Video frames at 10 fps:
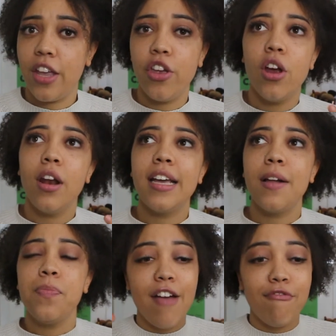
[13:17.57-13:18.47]
You know, like
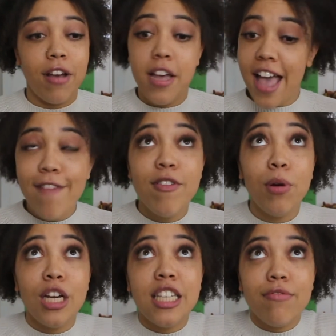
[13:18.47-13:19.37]

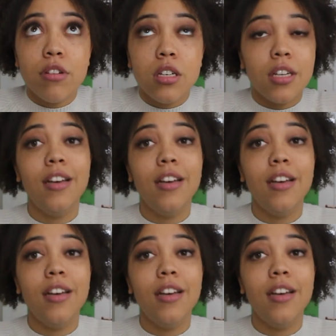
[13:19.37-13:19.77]
everybody's different.